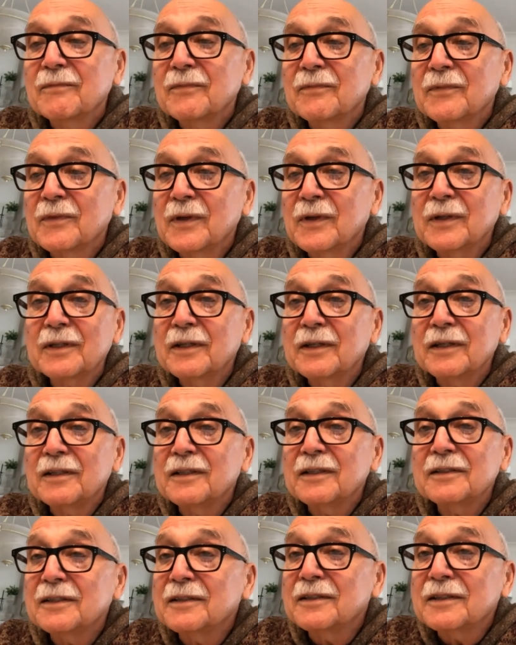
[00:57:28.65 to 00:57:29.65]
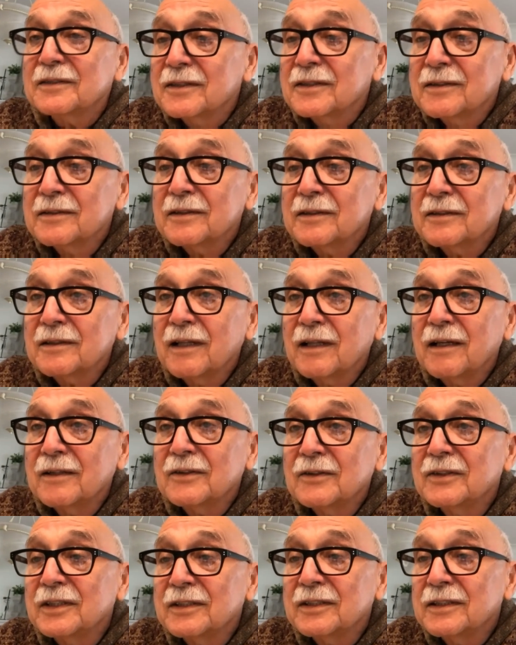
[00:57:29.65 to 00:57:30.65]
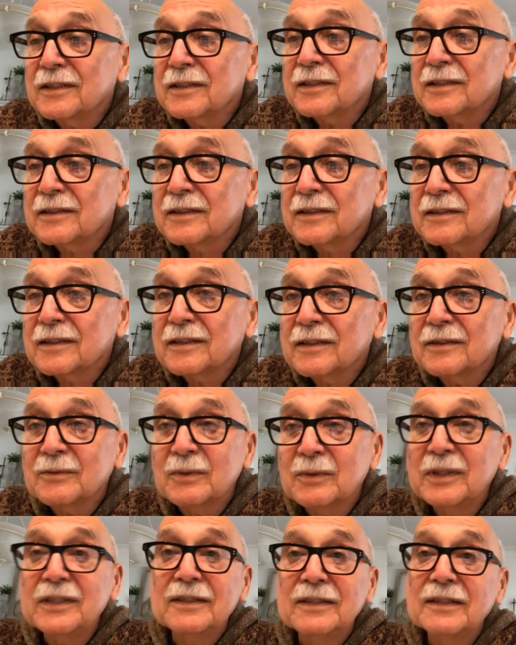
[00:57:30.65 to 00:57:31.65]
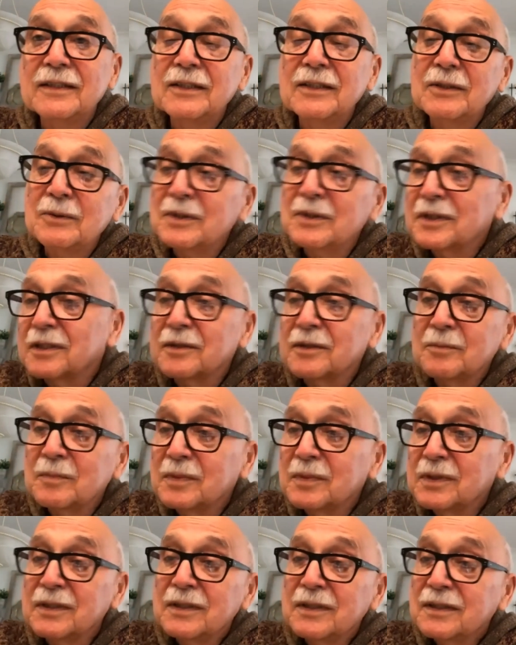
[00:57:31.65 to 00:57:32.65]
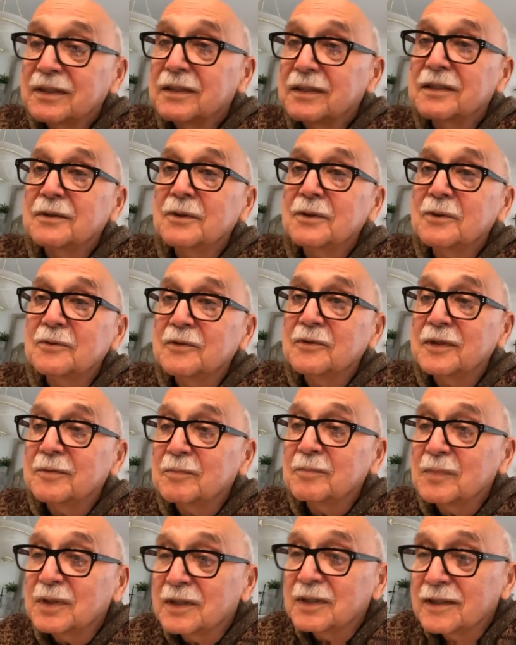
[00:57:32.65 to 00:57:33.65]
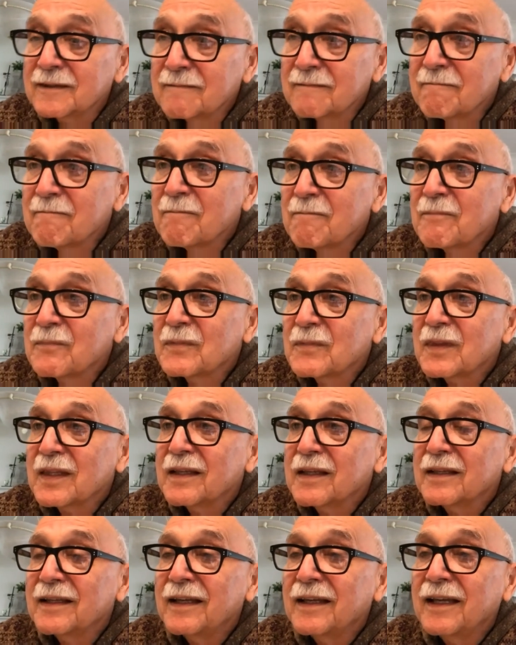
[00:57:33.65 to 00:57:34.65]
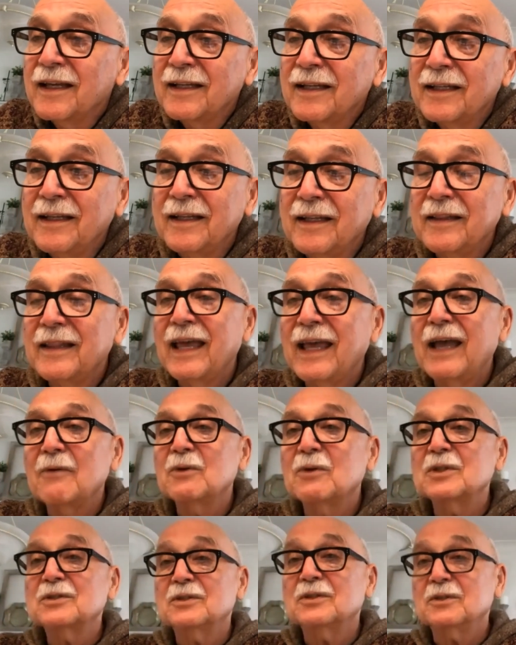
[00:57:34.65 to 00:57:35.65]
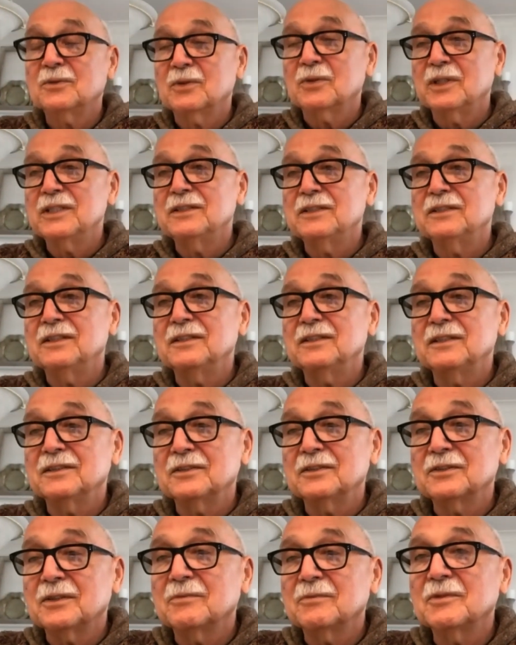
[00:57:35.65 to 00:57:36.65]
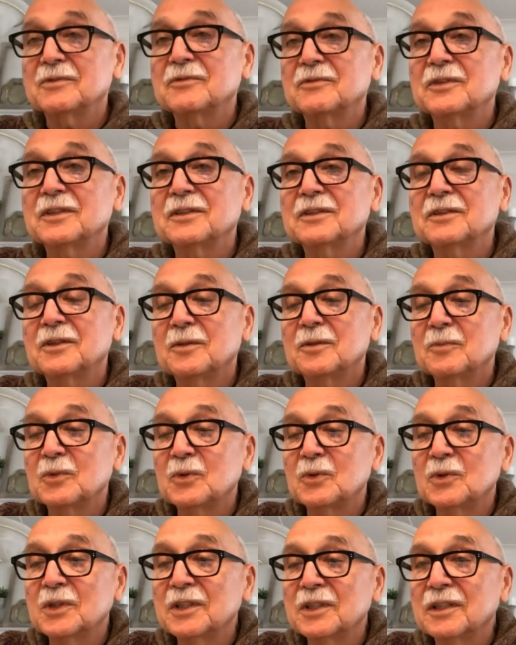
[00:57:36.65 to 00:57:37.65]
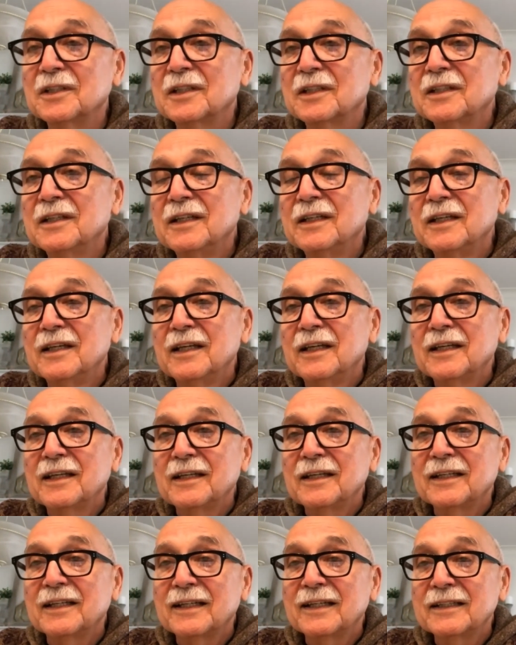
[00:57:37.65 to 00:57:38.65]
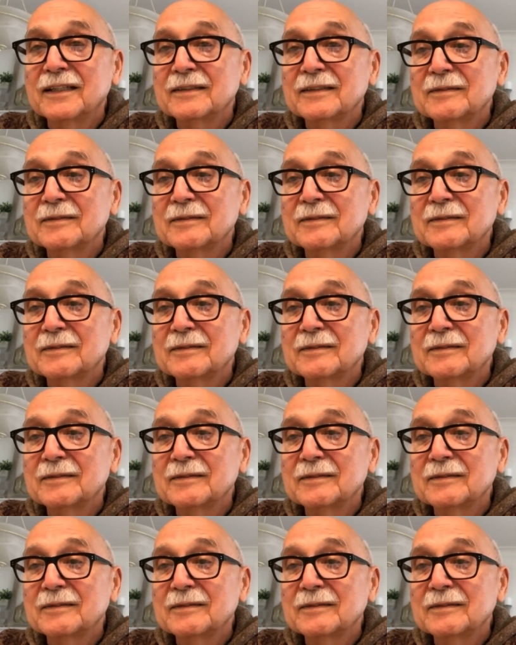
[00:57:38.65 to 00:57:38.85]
they're killing us, slaughtering us, because we didn't deal with them in November. And that was the craziness of the Vietnam War. And